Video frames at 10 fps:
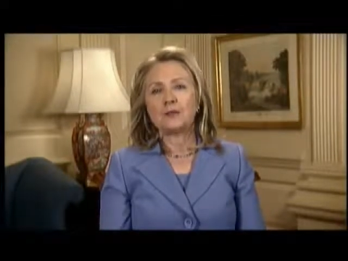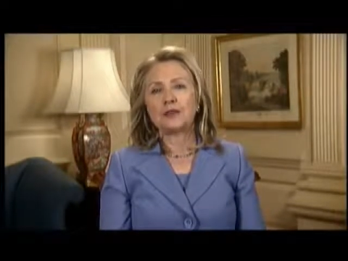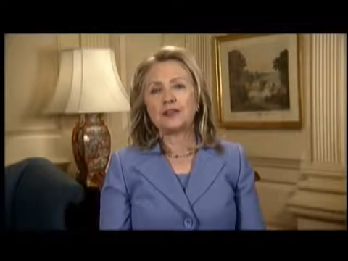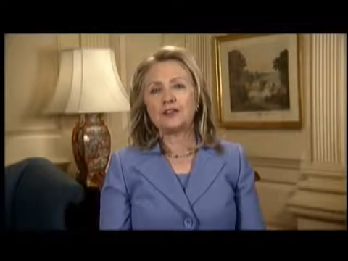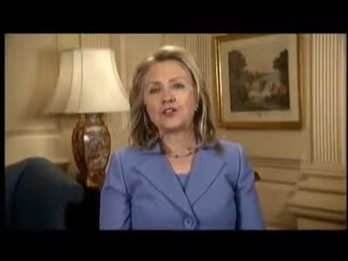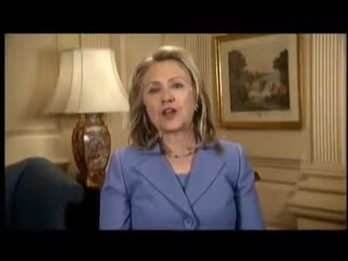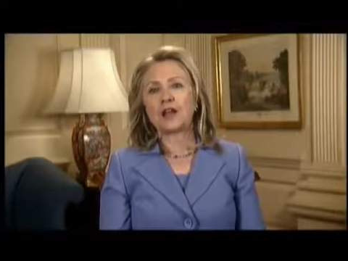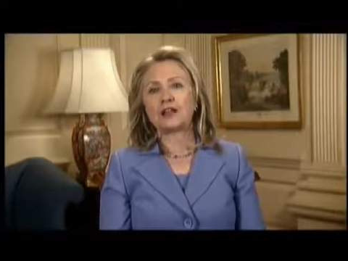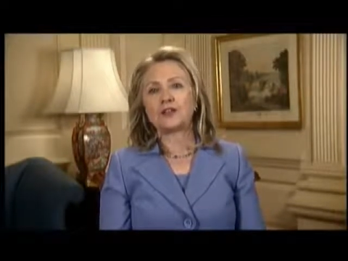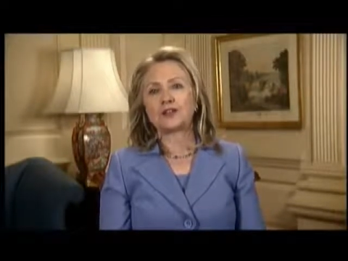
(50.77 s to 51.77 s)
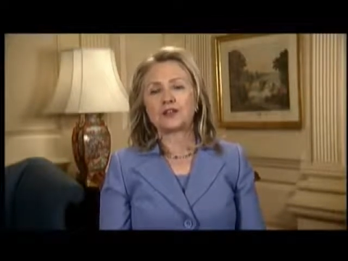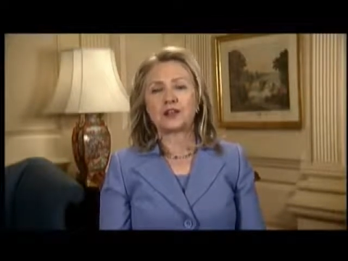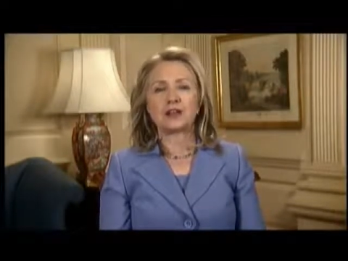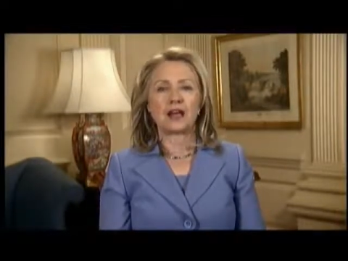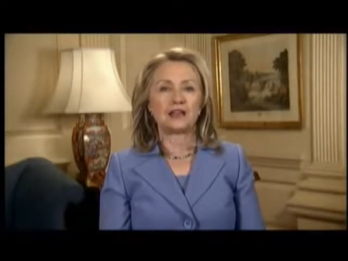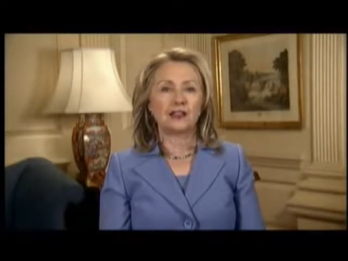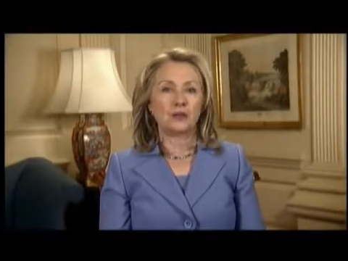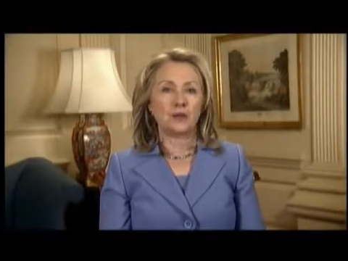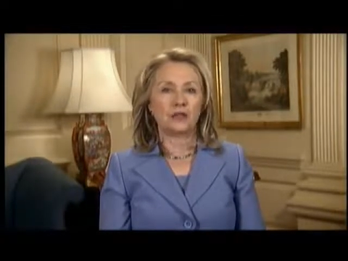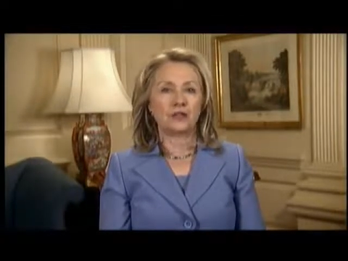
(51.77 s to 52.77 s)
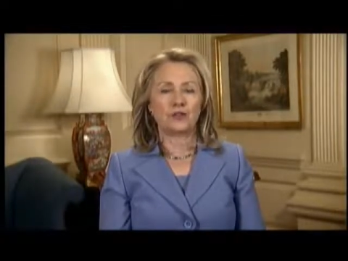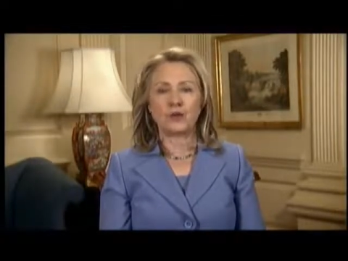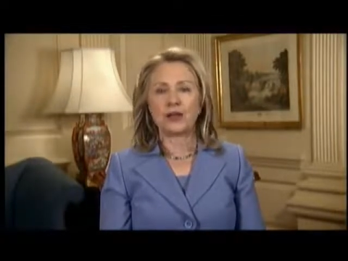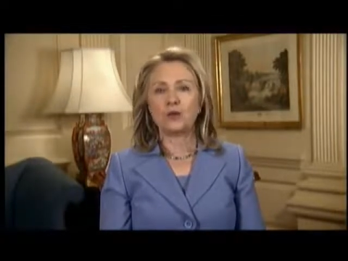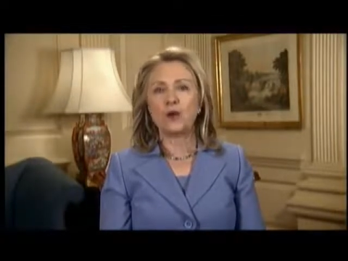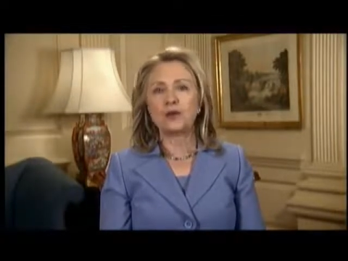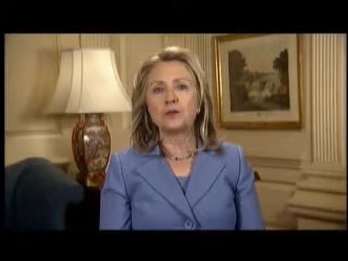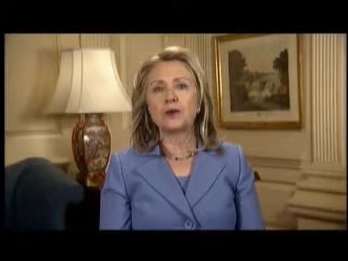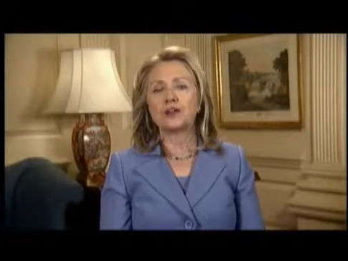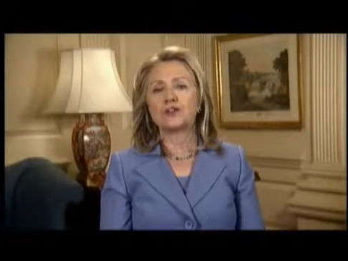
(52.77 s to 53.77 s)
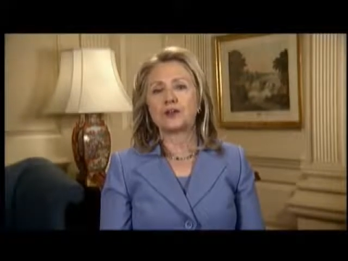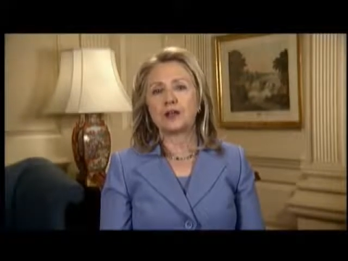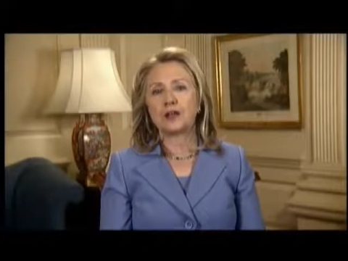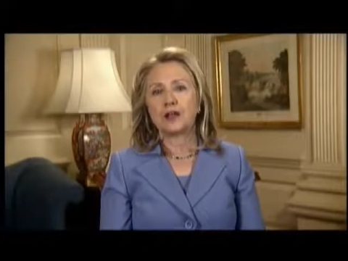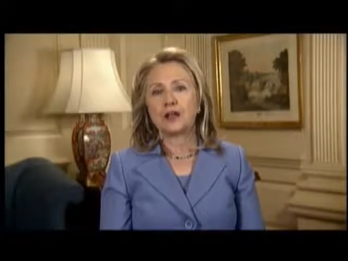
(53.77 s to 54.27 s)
But these challenges are not limited to any one region.